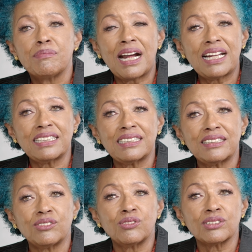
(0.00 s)
by
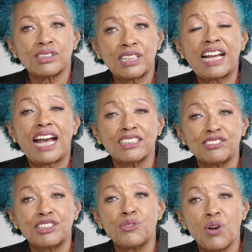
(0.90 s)

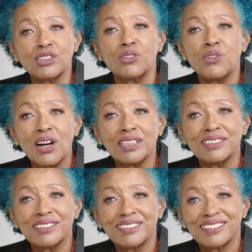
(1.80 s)
Gallery 101.
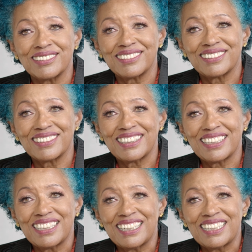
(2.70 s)

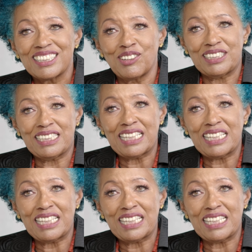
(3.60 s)
There was